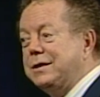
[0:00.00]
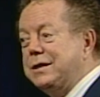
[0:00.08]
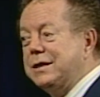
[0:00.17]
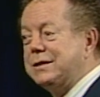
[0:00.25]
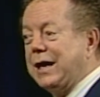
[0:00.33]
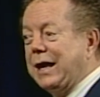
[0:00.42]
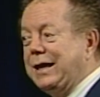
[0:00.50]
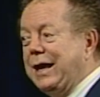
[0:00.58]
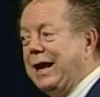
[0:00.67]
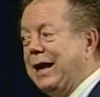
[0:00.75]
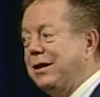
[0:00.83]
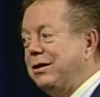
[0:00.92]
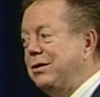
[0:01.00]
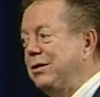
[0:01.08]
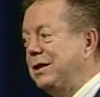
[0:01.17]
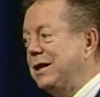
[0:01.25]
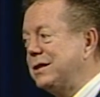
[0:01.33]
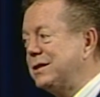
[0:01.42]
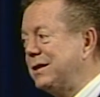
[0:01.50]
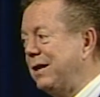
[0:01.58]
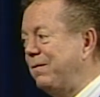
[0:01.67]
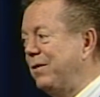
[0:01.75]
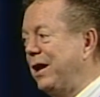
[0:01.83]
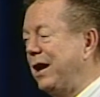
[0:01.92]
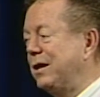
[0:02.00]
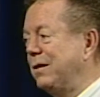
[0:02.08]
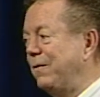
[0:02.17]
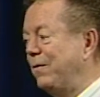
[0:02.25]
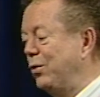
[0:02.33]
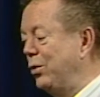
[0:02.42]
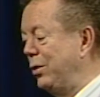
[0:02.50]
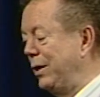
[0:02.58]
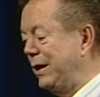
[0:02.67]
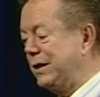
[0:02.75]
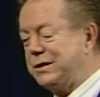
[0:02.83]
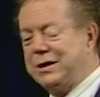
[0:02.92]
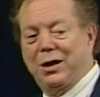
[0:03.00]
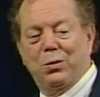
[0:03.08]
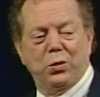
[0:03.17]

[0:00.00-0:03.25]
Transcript: and since I can't do this and I feel like a fool and it's